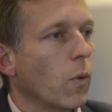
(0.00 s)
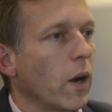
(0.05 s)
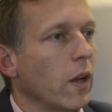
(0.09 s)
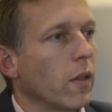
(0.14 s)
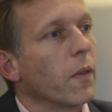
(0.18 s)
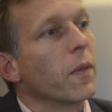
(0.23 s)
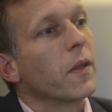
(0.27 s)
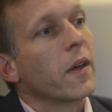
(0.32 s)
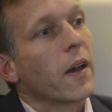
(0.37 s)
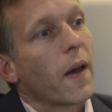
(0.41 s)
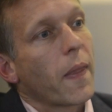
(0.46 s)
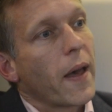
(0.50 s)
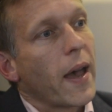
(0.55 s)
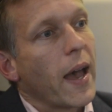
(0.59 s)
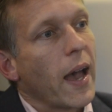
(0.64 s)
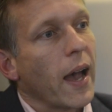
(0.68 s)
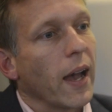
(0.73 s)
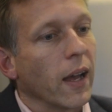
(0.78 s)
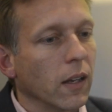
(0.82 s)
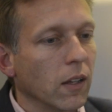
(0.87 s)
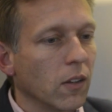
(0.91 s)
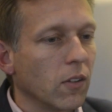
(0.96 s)
While on the other
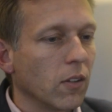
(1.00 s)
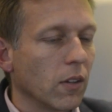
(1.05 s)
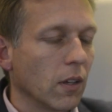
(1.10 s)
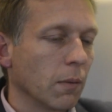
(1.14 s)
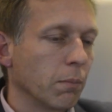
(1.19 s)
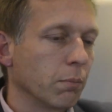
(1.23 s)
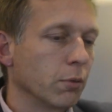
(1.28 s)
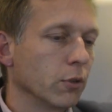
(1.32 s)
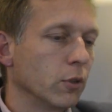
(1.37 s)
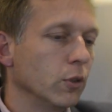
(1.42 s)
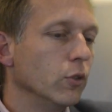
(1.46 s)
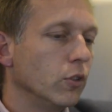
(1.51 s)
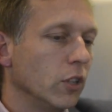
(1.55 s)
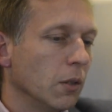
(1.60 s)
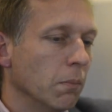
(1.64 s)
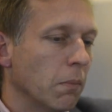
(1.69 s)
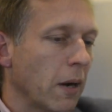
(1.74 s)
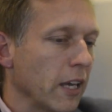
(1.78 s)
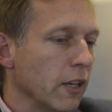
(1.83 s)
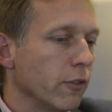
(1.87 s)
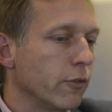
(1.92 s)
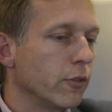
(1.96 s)
hand, producing
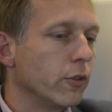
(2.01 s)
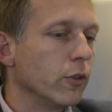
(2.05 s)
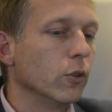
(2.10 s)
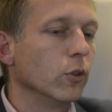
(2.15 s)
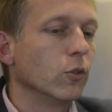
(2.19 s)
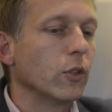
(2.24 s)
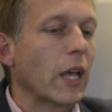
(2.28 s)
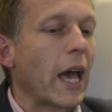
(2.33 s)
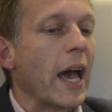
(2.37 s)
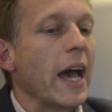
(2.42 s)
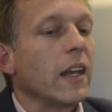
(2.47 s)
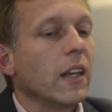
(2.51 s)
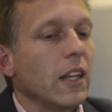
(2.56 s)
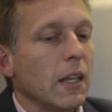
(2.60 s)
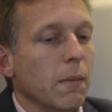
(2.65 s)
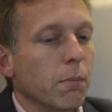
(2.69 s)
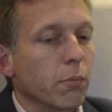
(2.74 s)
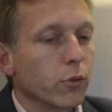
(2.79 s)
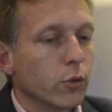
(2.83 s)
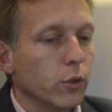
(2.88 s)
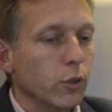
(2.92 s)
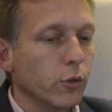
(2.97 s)
biofuels and
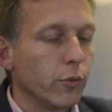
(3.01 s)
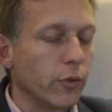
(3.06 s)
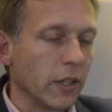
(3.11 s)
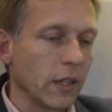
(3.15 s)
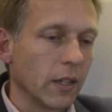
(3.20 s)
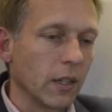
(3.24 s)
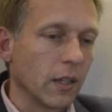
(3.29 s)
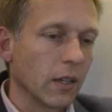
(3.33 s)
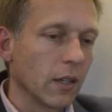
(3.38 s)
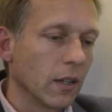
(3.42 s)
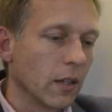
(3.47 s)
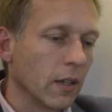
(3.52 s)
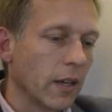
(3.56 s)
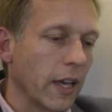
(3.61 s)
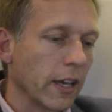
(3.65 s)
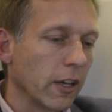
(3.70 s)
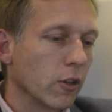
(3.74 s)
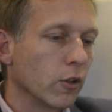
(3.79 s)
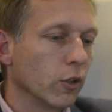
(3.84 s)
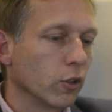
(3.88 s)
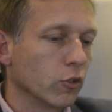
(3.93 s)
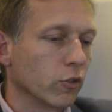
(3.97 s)
improving
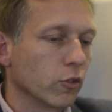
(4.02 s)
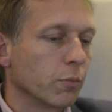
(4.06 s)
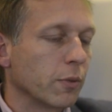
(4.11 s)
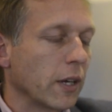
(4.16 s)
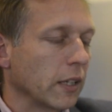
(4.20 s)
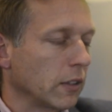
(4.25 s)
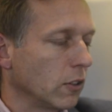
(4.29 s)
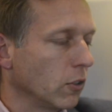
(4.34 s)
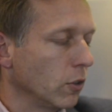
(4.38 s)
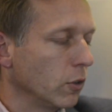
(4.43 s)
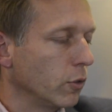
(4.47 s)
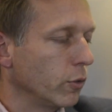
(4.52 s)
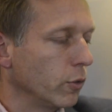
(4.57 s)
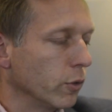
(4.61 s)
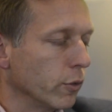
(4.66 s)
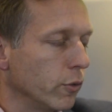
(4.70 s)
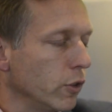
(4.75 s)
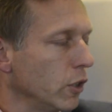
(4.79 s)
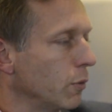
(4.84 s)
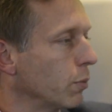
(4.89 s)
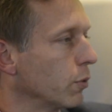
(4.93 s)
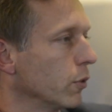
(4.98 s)
agricultural practices for
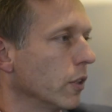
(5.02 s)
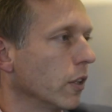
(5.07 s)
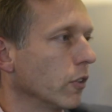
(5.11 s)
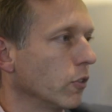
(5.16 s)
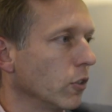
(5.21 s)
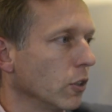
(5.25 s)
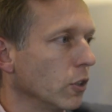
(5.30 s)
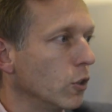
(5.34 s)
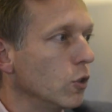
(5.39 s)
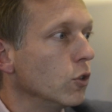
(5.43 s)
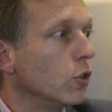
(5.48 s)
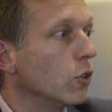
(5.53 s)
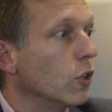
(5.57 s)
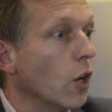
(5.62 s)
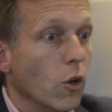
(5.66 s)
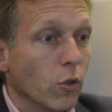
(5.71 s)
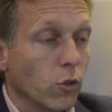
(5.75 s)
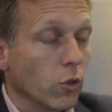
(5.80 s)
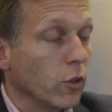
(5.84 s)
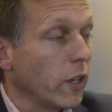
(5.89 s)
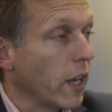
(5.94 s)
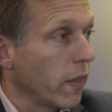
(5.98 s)
food production could
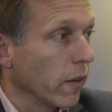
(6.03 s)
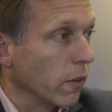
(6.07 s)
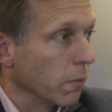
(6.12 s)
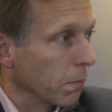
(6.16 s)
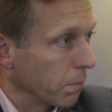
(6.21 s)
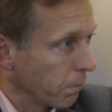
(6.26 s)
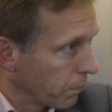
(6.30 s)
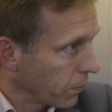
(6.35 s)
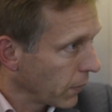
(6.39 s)
go together.